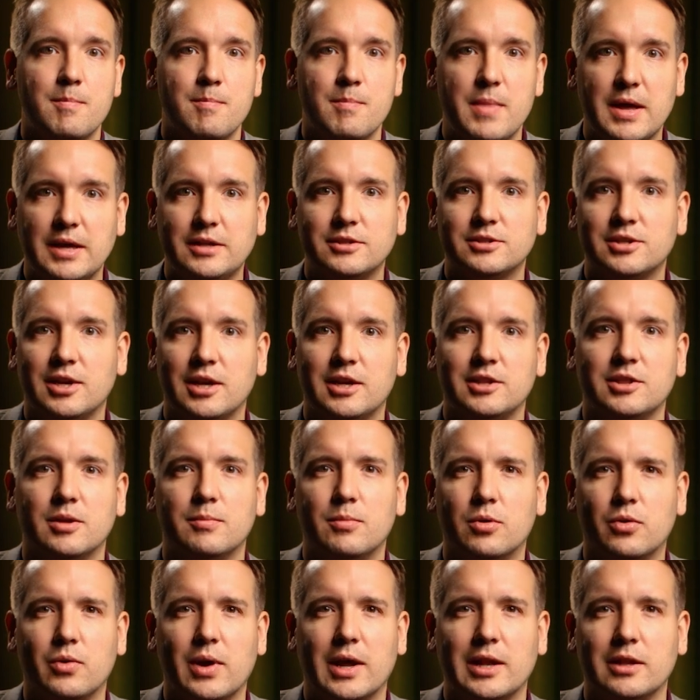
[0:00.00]
maintain the
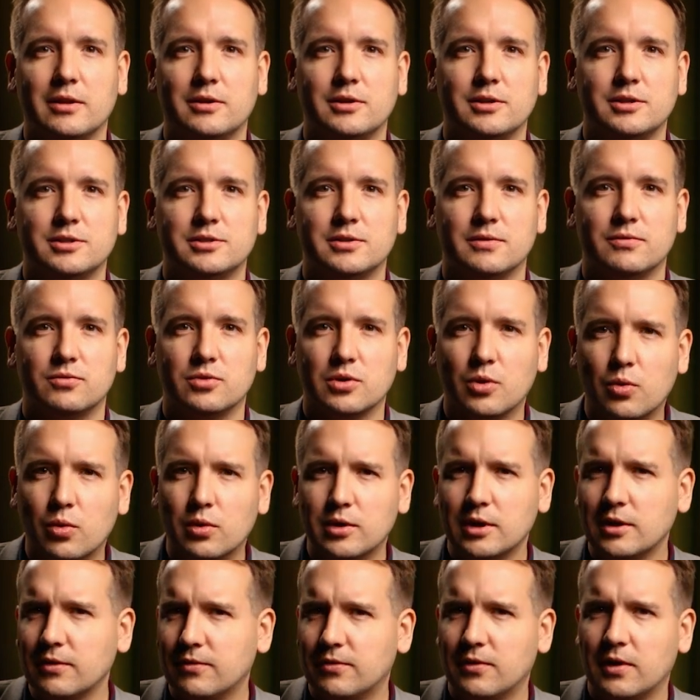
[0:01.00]
moralities of
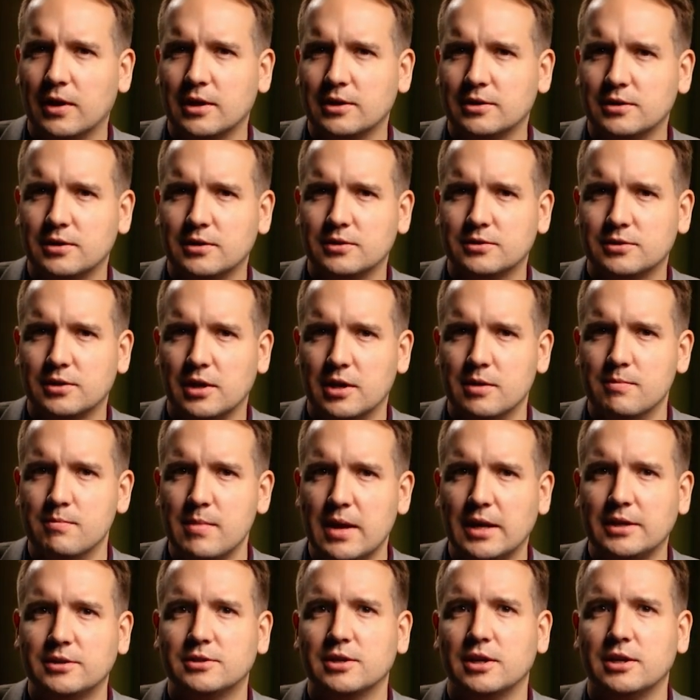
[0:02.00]
recording findings and
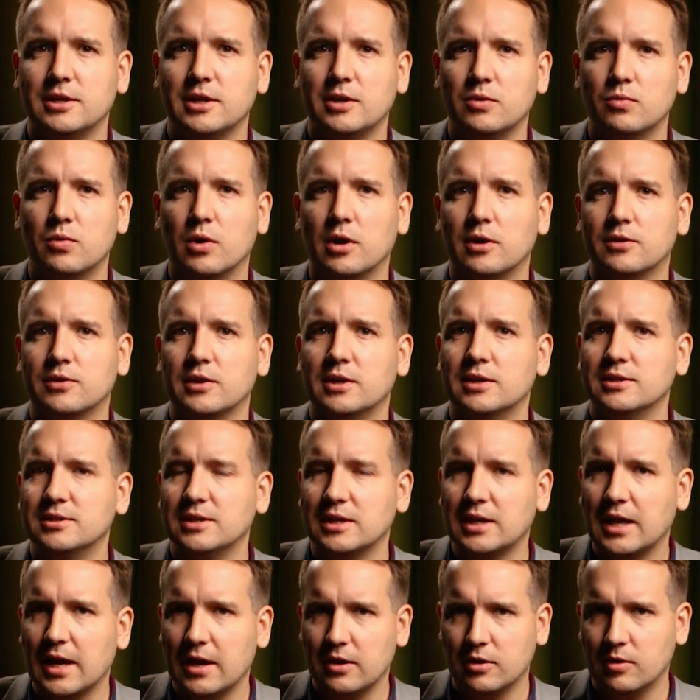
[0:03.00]
maintaining work that is
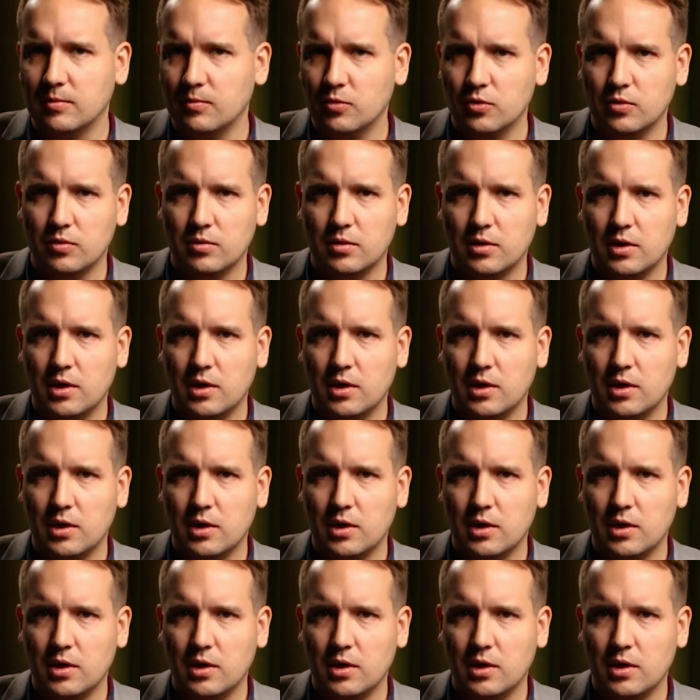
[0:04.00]
accountable.